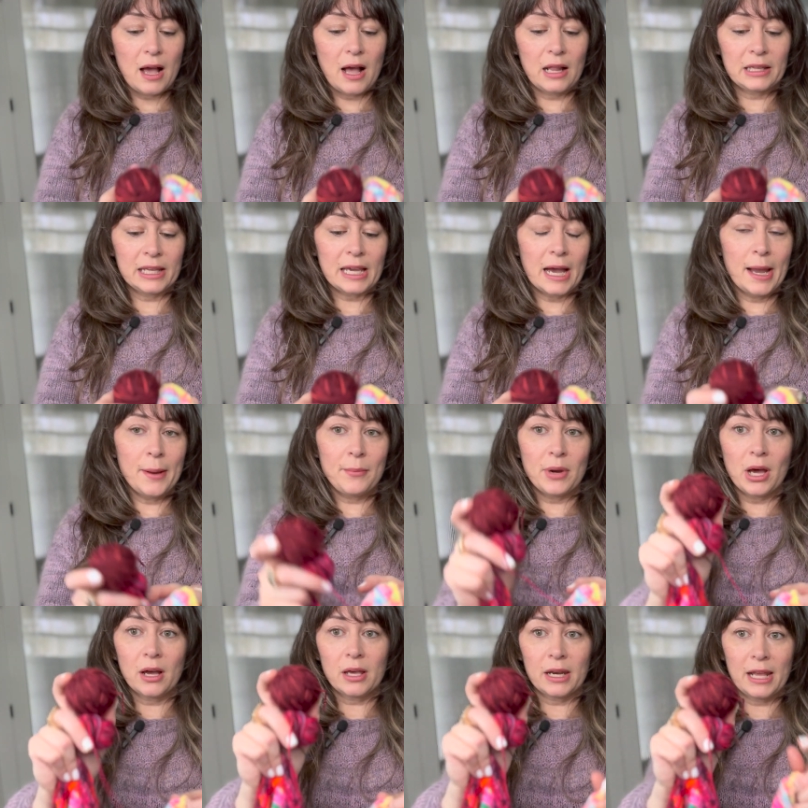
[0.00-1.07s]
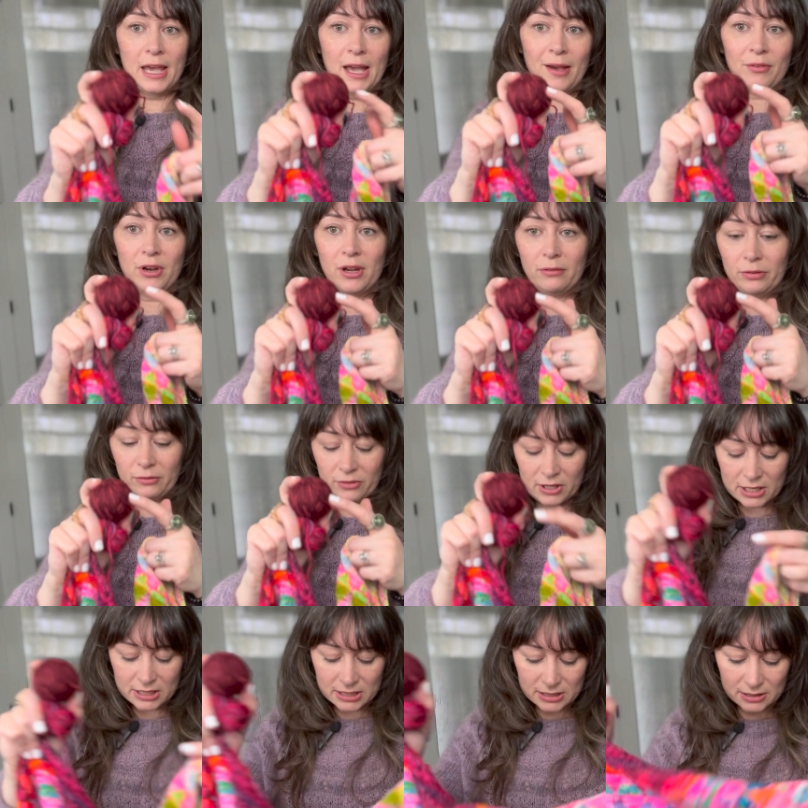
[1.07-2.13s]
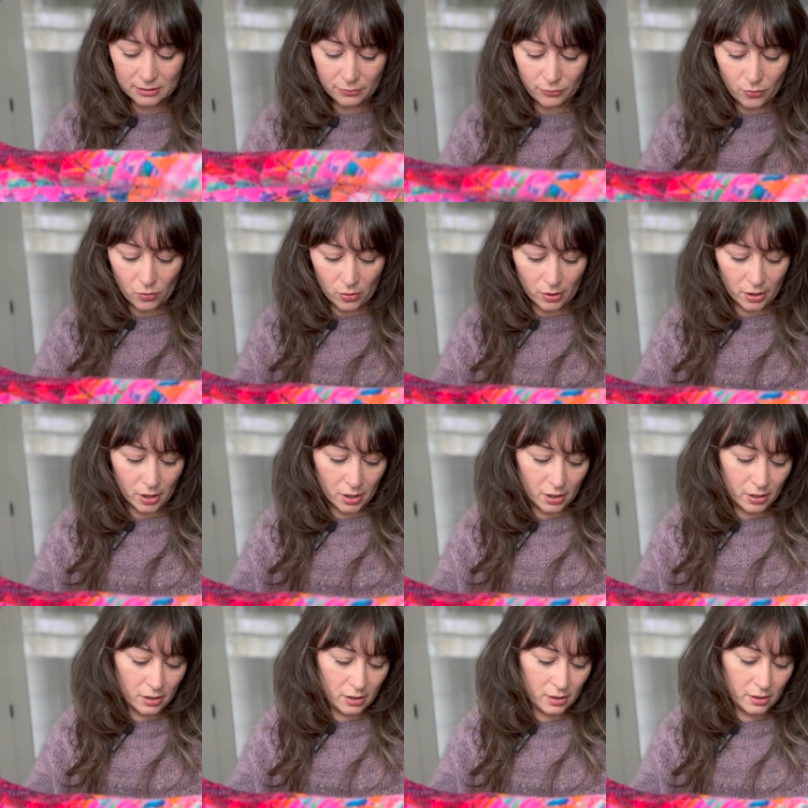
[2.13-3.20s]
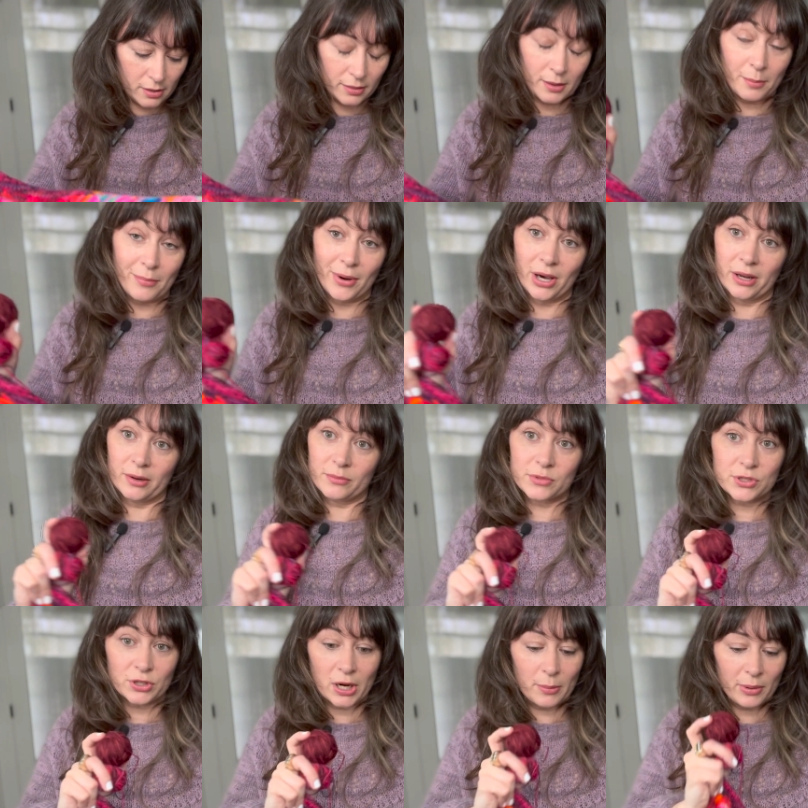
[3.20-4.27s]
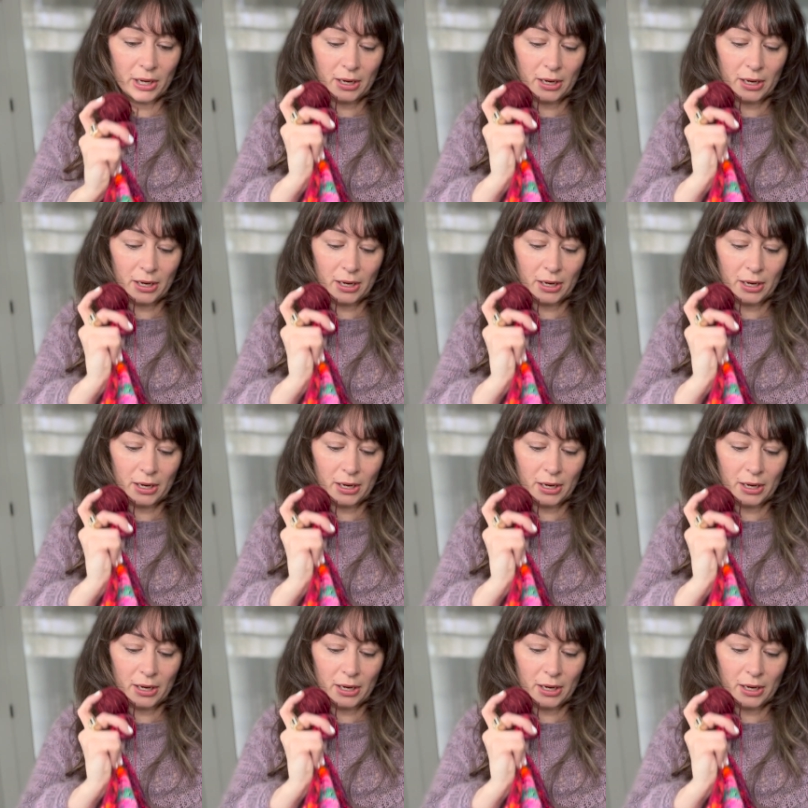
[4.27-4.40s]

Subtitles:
like, I'm not going to have enough of this for the bottom stripe, and